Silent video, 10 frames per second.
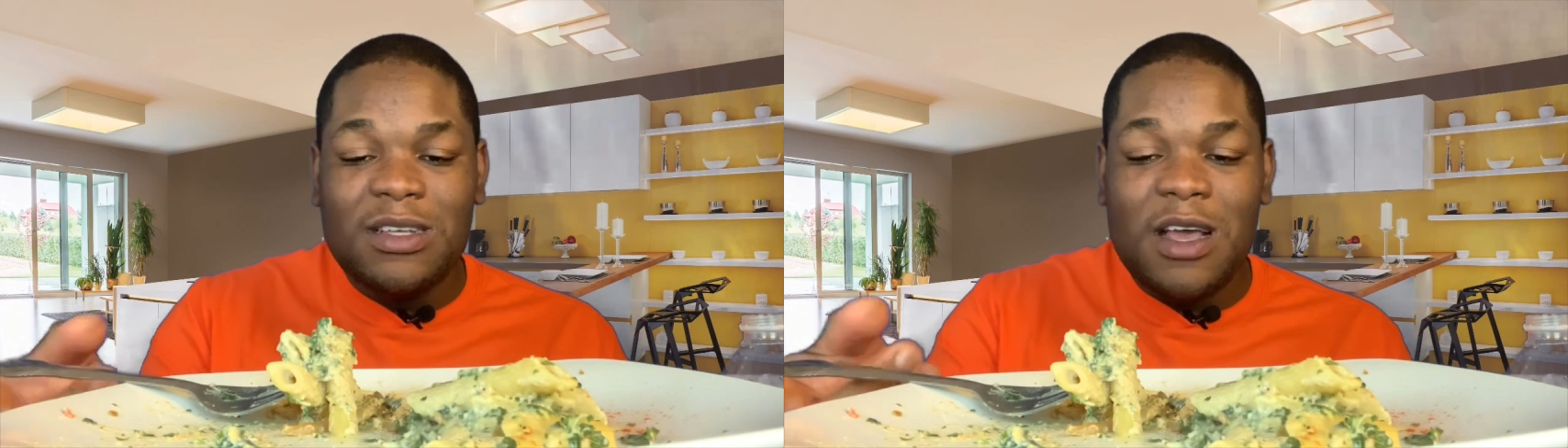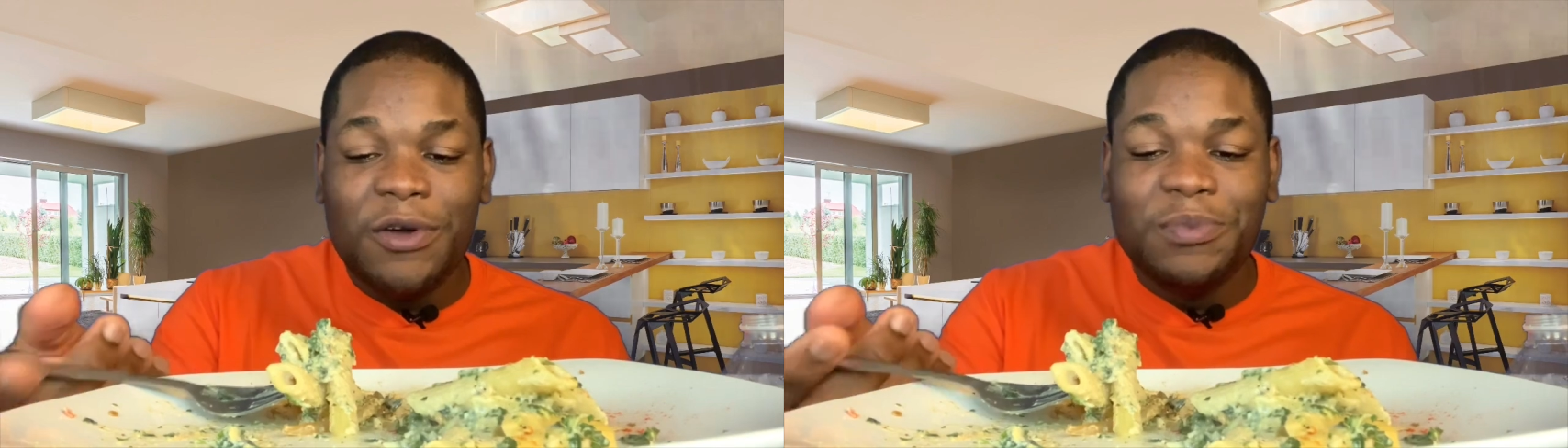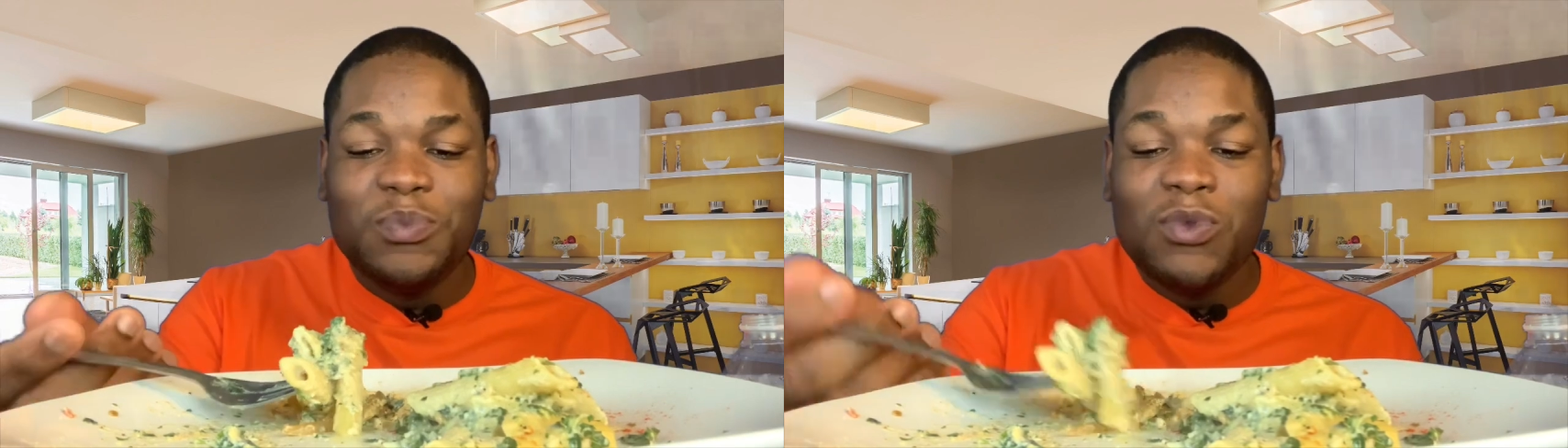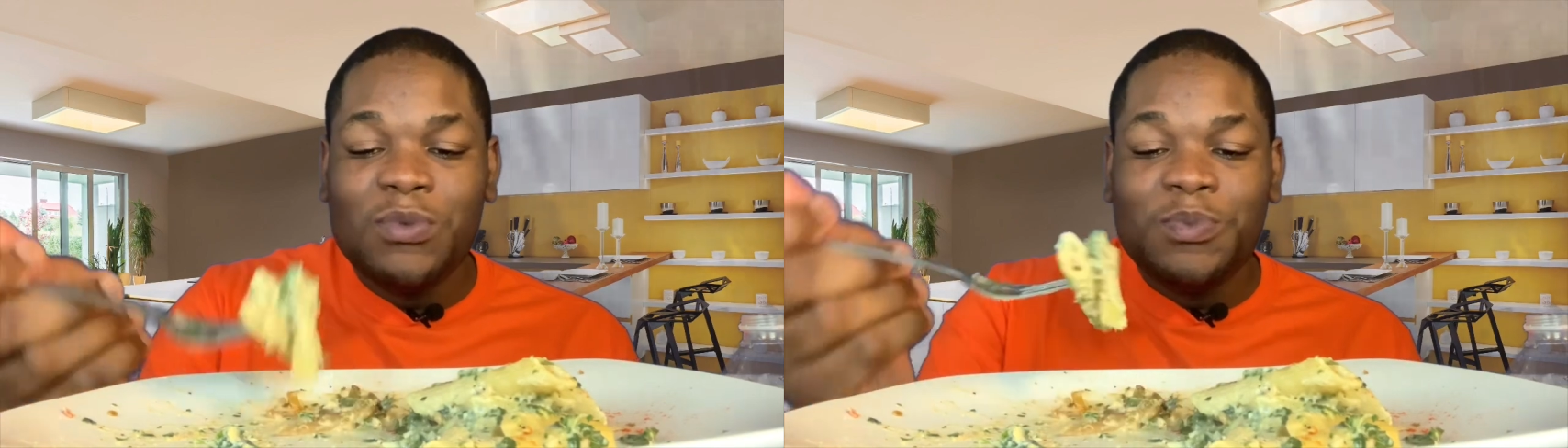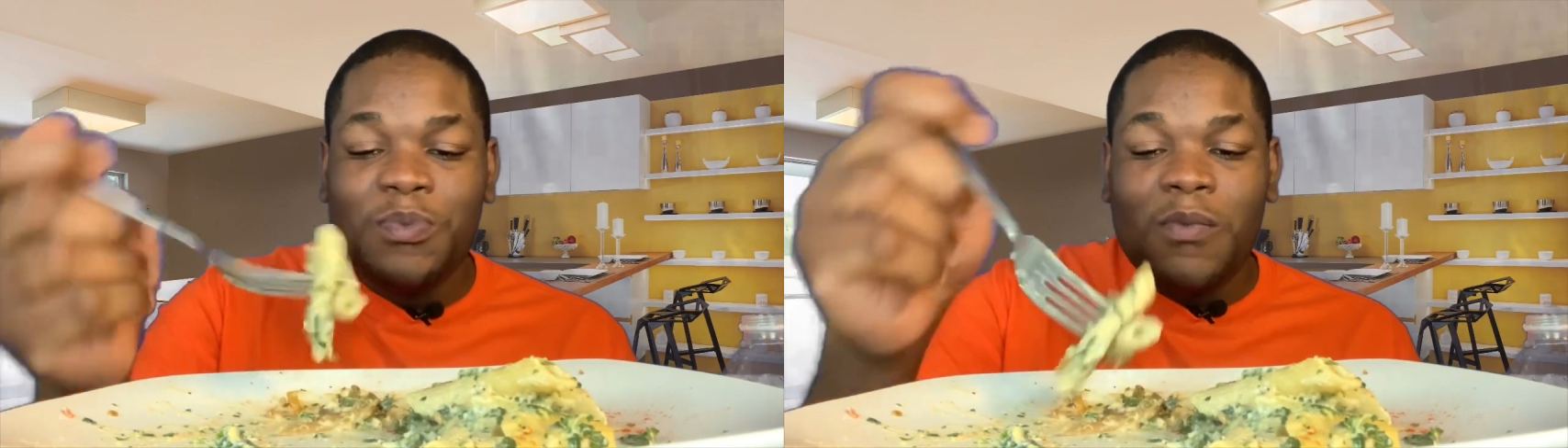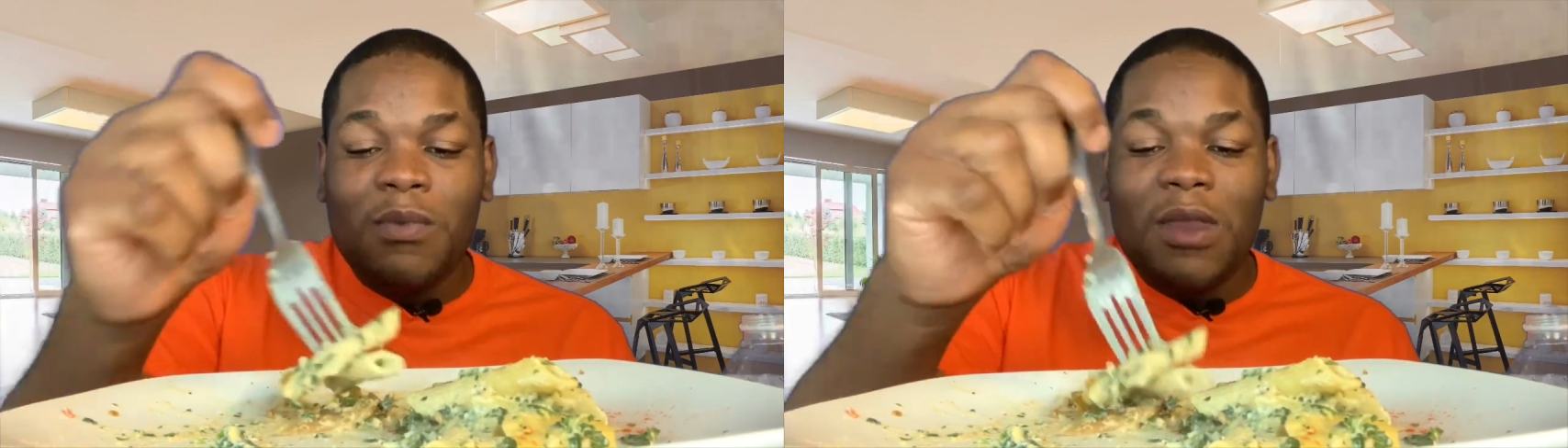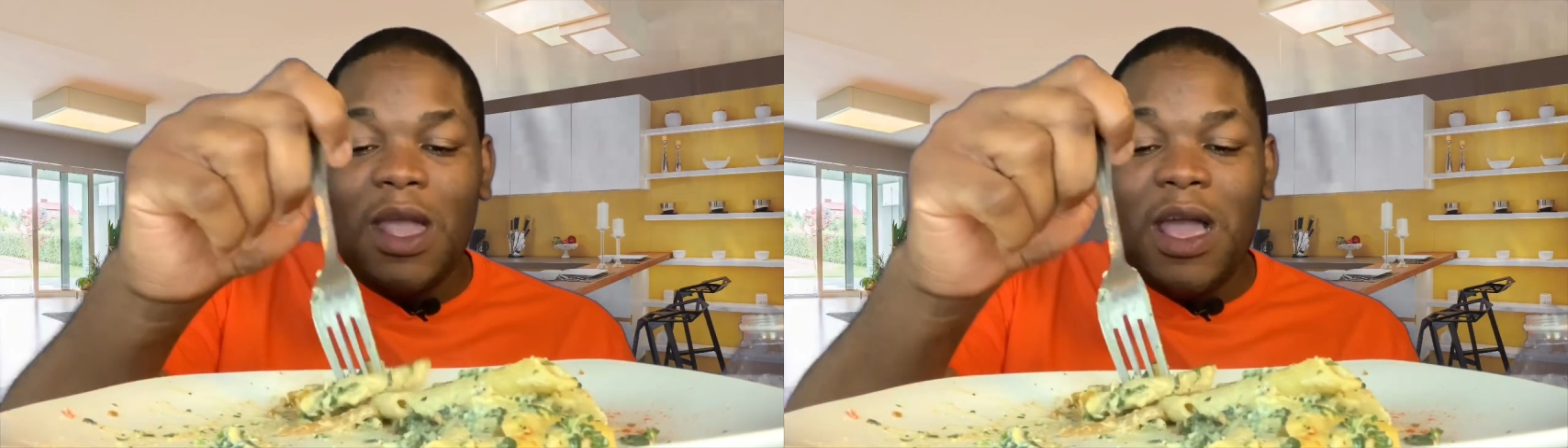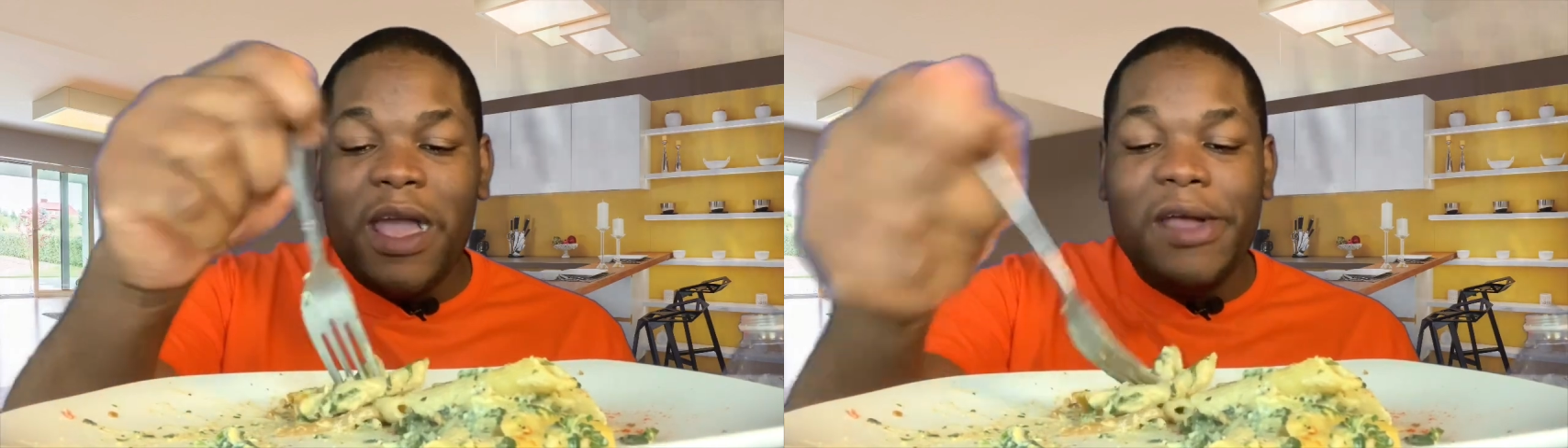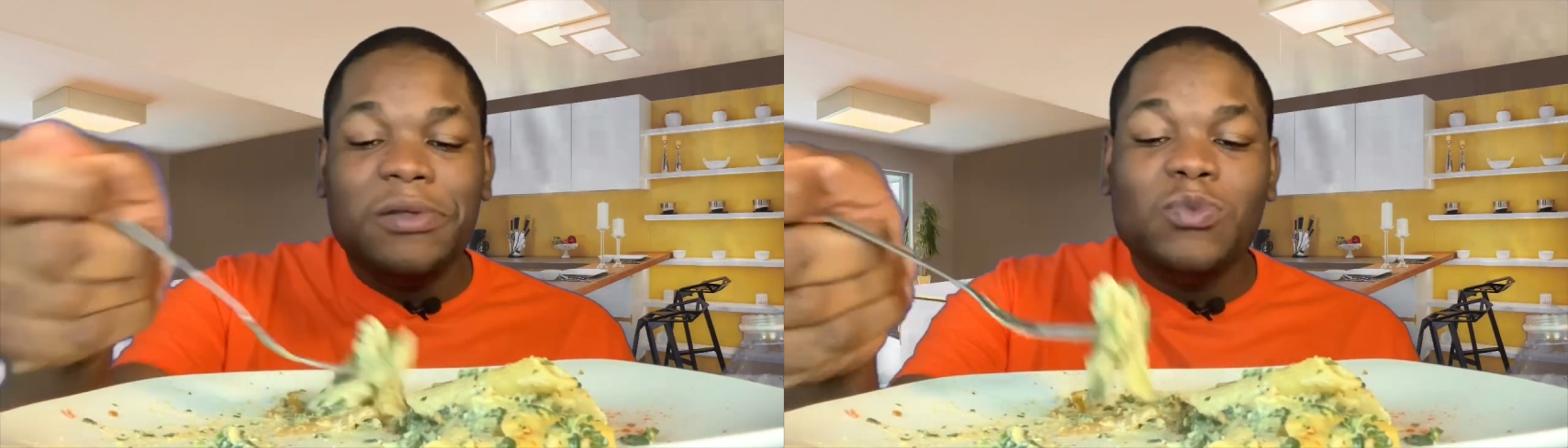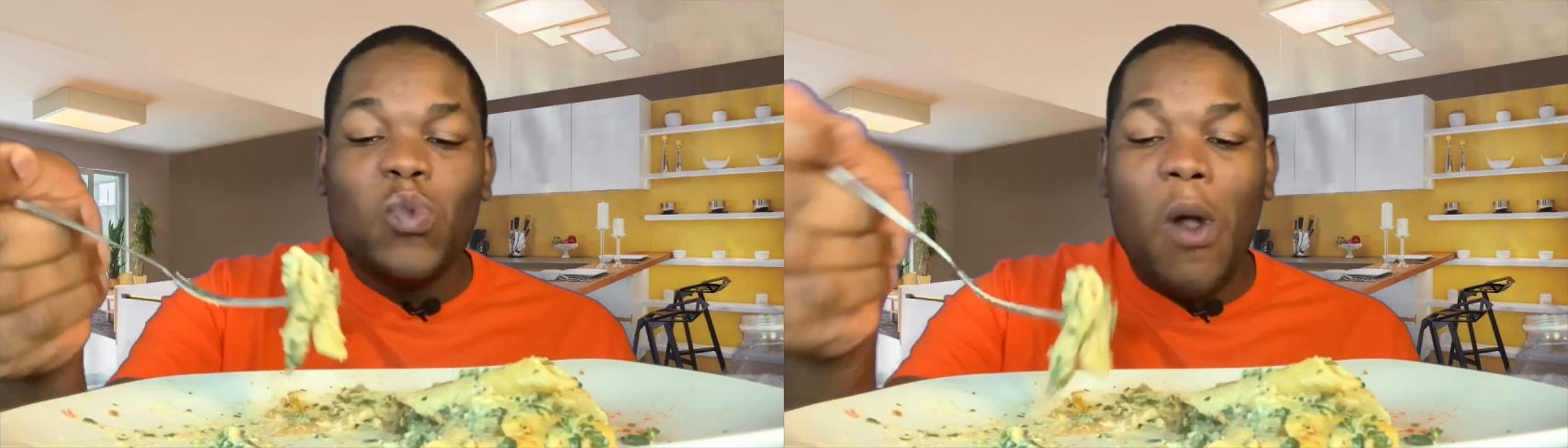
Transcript: here, and